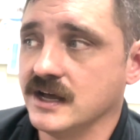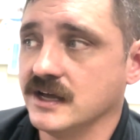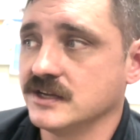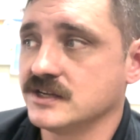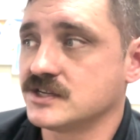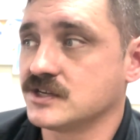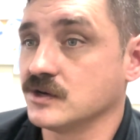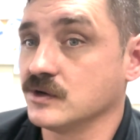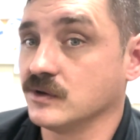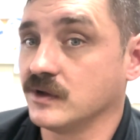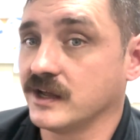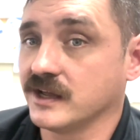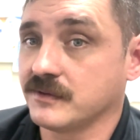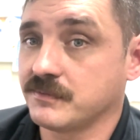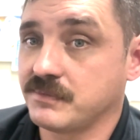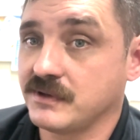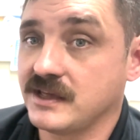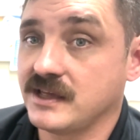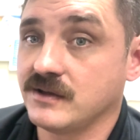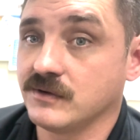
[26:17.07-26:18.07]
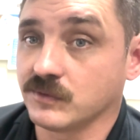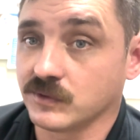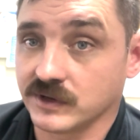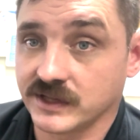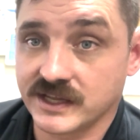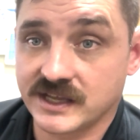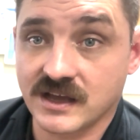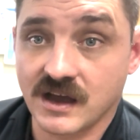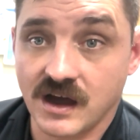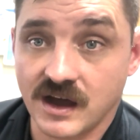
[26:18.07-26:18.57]
So like be
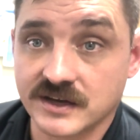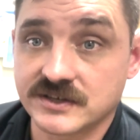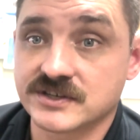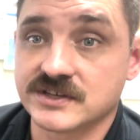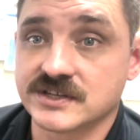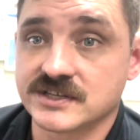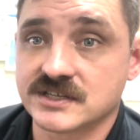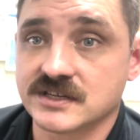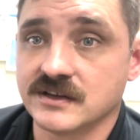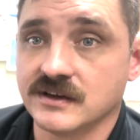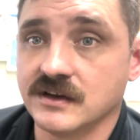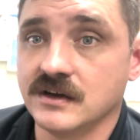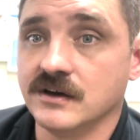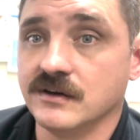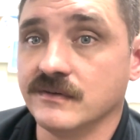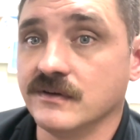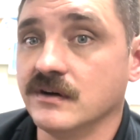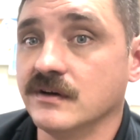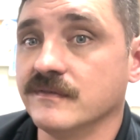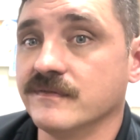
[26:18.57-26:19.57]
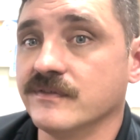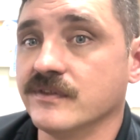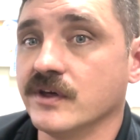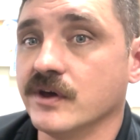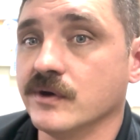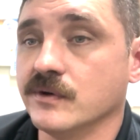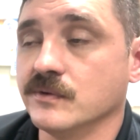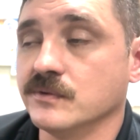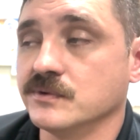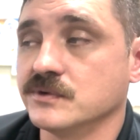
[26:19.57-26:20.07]
really conscious of
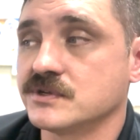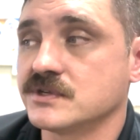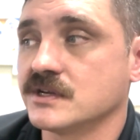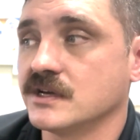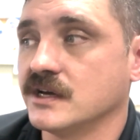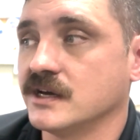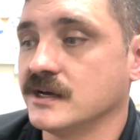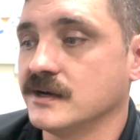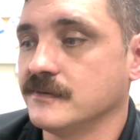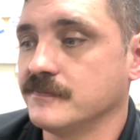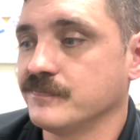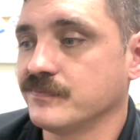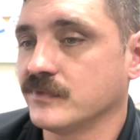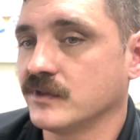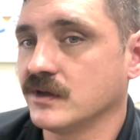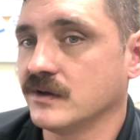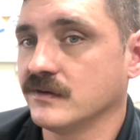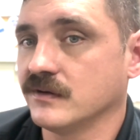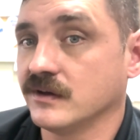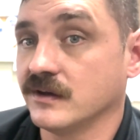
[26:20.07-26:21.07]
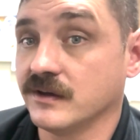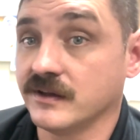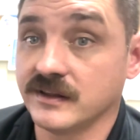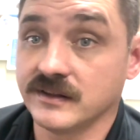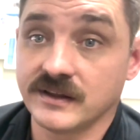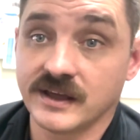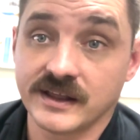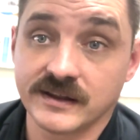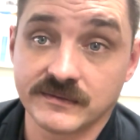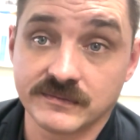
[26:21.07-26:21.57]
those,
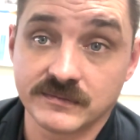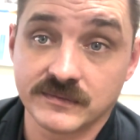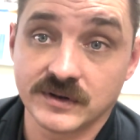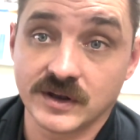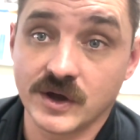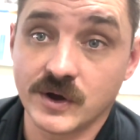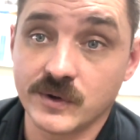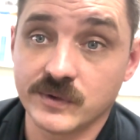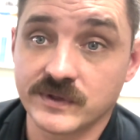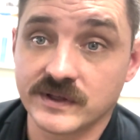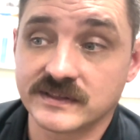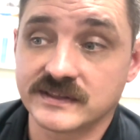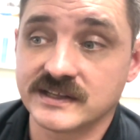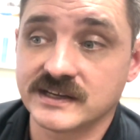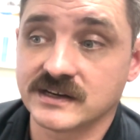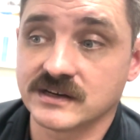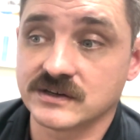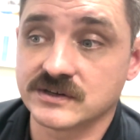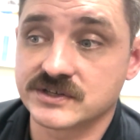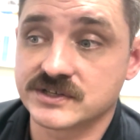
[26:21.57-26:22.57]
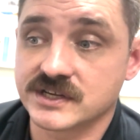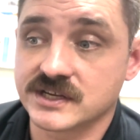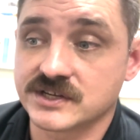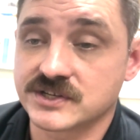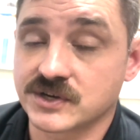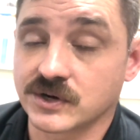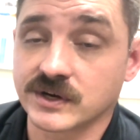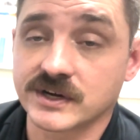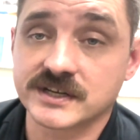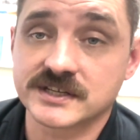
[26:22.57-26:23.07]
and know that there's
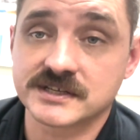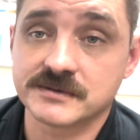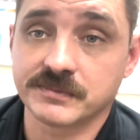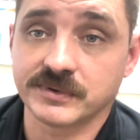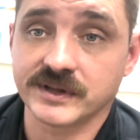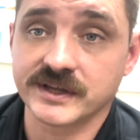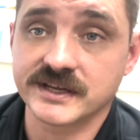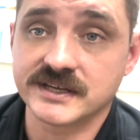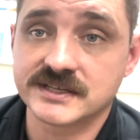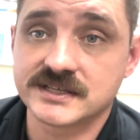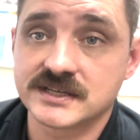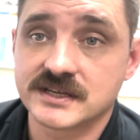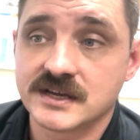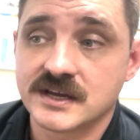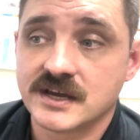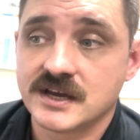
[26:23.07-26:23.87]
circuits in place